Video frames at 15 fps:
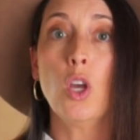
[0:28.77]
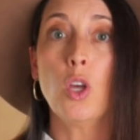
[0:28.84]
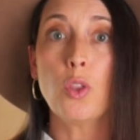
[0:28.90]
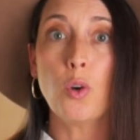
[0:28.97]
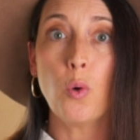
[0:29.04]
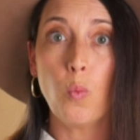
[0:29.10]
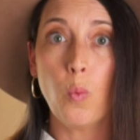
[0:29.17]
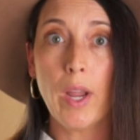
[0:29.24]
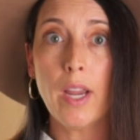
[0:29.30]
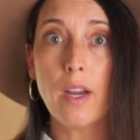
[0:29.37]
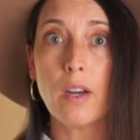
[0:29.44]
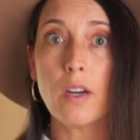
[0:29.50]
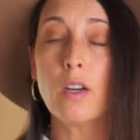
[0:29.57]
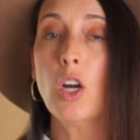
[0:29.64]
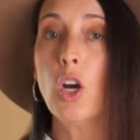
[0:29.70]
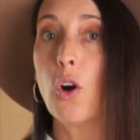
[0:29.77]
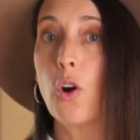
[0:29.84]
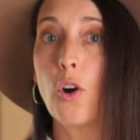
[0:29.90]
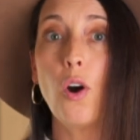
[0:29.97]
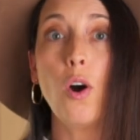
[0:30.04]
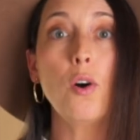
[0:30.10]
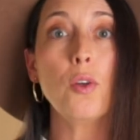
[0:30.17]
The where
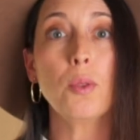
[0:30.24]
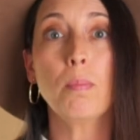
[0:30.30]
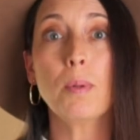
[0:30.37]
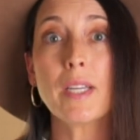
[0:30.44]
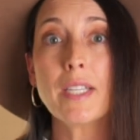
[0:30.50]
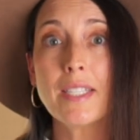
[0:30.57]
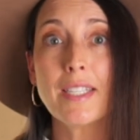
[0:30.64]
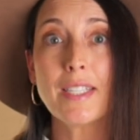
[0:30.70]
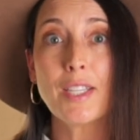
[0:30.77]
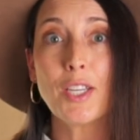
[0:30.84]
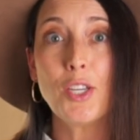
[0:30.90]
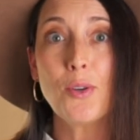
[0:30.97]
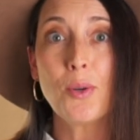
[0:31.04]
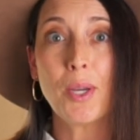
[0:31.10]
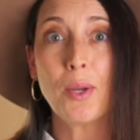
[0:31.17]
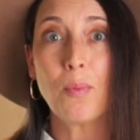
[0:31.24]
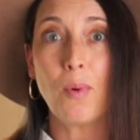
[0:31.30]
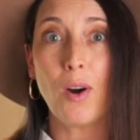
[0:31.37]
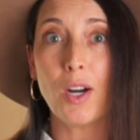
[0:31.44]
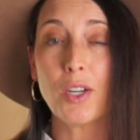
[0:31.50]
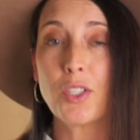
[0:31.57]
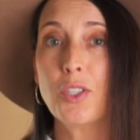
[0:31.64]
are all the places that you can
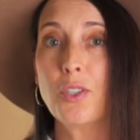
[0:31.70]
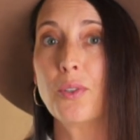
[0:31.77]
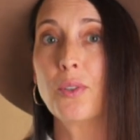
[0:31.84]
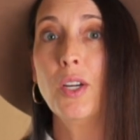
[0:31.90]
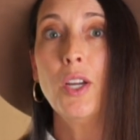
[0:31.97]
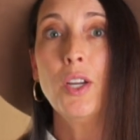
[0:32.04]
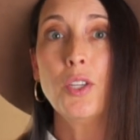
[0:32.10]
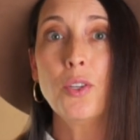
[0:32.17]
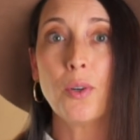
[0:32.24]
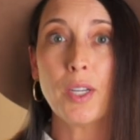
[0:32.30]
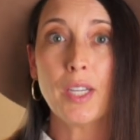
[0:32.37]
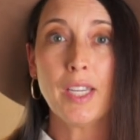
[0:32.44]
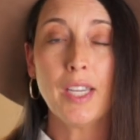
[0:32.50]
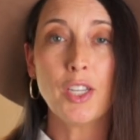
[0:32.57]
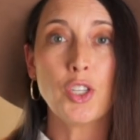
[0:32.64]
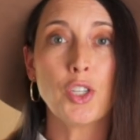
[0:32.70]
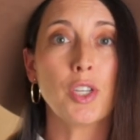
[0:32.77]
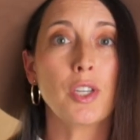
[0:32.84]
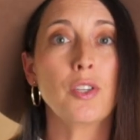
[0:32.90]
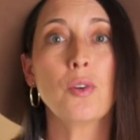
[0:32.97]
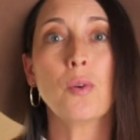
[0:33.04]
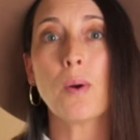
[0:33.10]
walk to. Your
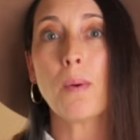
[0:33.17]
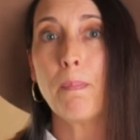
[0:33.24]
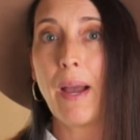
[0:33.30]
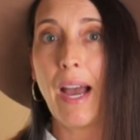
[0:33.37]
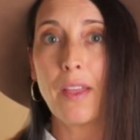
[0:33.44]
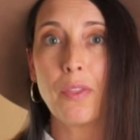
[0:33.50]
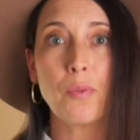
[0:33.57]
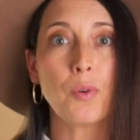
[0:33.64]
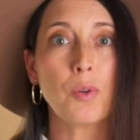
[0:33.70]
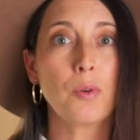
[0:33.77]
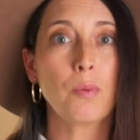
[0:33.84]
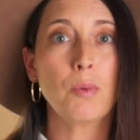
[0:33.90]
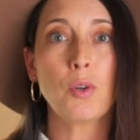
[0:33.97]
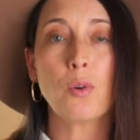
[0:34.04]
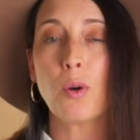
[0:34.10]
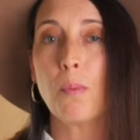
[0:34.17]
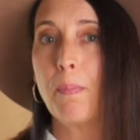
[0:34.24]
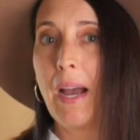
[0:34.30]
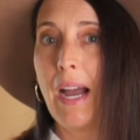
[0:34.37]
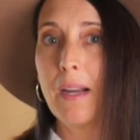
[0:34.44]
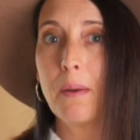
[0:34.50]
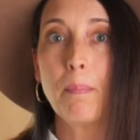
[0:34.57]
kitchen, your bathroom, your
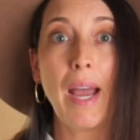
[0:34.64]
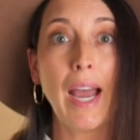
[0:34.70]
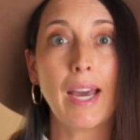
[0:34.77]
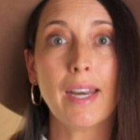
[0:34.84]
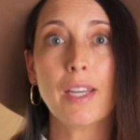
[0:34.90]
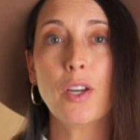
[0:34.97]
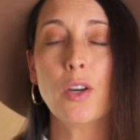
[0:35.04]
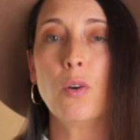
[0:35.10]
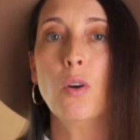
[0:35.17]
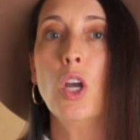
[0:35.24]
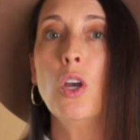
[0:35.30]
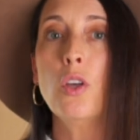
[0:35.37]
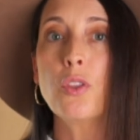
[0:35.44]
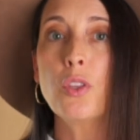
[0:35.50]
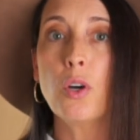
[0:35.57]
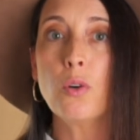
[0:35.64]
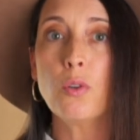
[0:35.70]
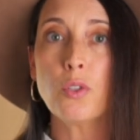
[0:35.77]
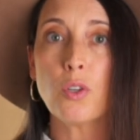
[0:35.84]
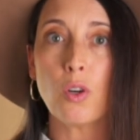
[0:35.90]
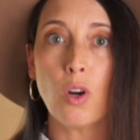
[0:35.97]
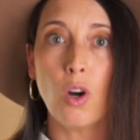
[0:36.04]
back patio,
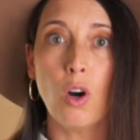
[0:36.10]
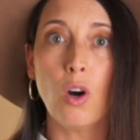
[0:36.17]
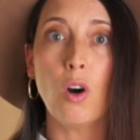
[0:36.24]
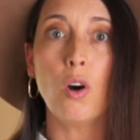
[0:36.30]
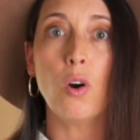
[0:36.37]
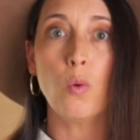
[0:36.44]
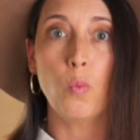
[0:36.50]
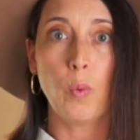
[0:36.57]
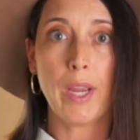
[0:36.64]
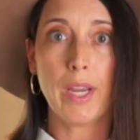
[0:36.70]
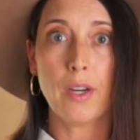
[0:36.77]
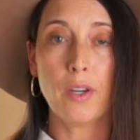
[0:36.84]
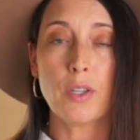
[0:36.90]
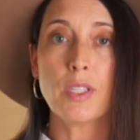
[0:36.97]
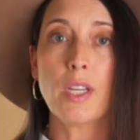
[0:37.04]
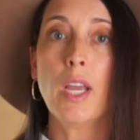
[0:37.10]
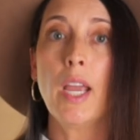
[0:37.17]
those are all wheres.